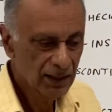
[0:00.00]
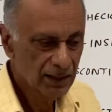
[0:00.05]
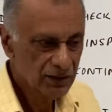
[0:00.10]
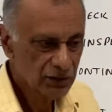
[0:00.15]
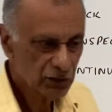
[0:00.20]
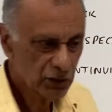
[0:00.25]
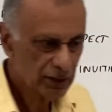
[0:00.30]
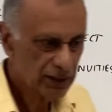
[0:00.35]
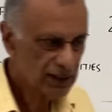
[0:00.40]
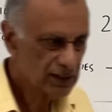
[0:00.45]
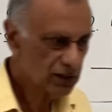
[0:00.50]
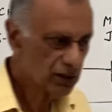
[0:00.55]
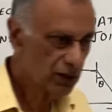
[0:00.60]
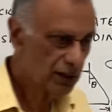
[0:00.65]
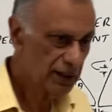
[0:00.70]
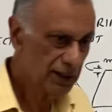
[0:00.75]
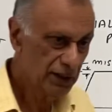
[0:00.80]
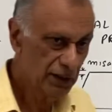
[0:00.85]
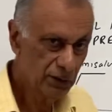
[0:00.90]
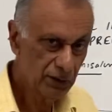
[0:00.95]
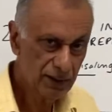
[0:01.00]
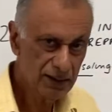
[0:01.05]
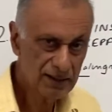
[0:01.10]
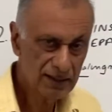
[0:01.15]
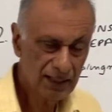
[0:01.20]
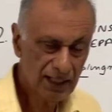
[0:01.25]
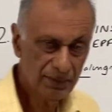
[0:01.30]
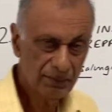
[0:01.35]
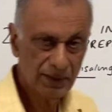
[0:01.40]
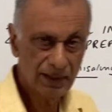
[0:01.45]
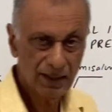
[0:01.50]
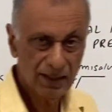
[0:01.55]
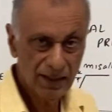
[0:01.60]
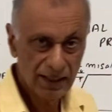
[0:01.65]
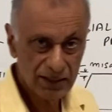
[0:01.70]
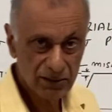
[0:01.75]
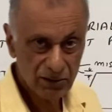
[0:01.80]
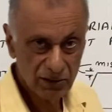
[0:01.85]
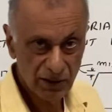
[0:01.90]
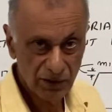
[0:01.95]
So discontinuities can be a
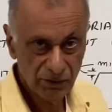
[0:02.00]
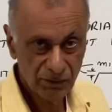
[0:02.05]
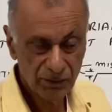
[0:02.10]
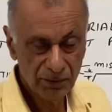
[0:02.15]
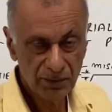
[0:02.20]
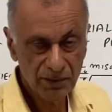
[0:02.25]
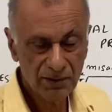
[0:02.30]
list of